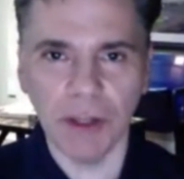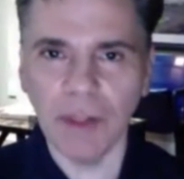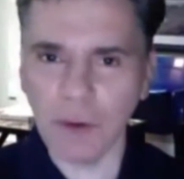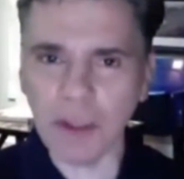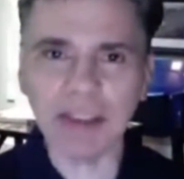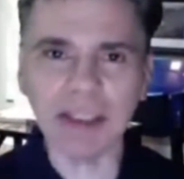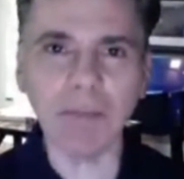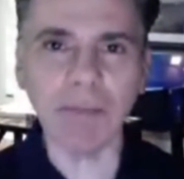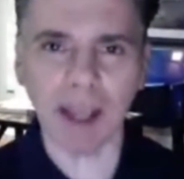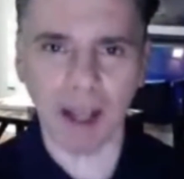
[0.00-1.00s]
there is
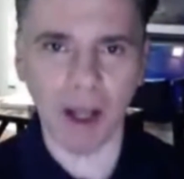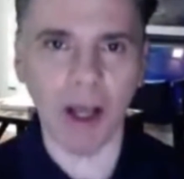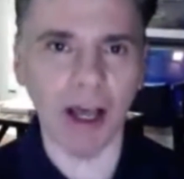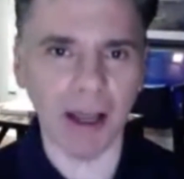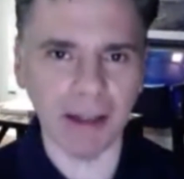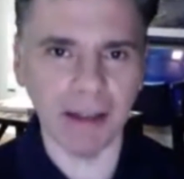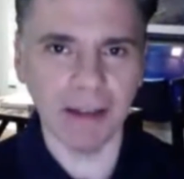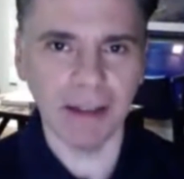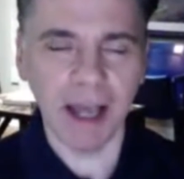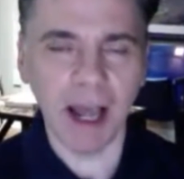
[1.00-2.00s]
something odd
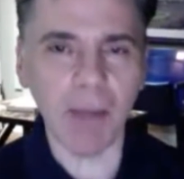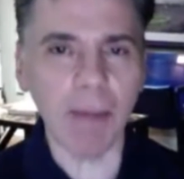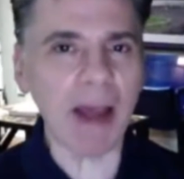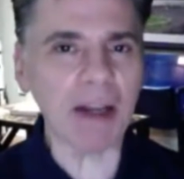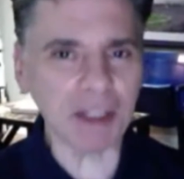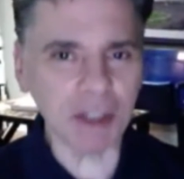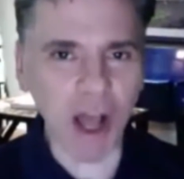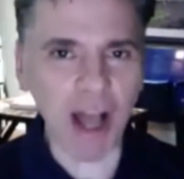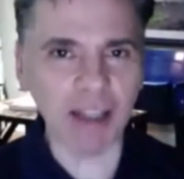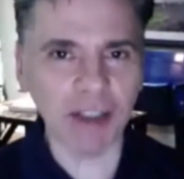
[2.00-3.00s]
about
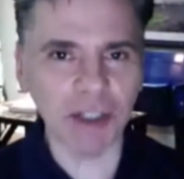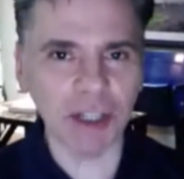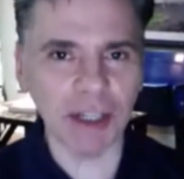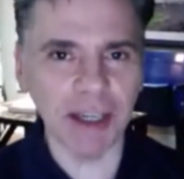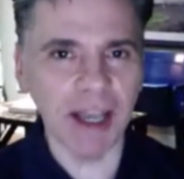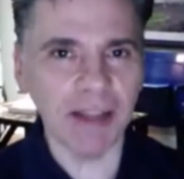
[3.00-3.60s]
acknowledging